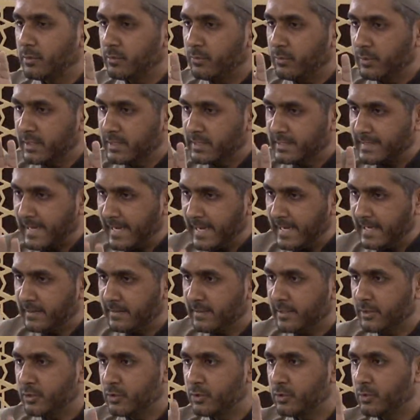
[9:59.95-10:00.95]
recite
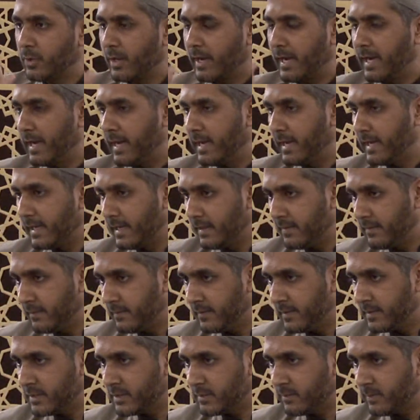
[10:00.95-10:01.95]
this dua in
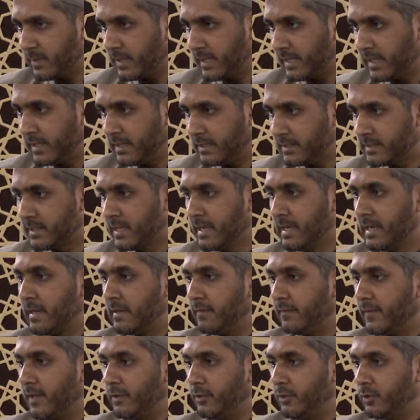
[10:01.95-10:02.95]
this place,
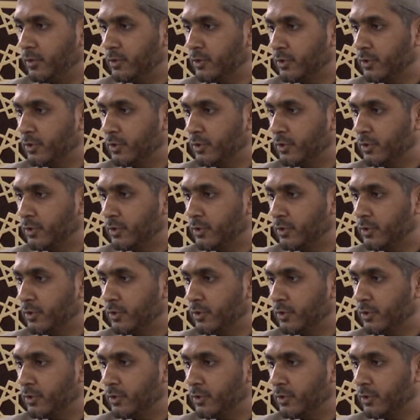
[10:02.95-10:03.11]
then you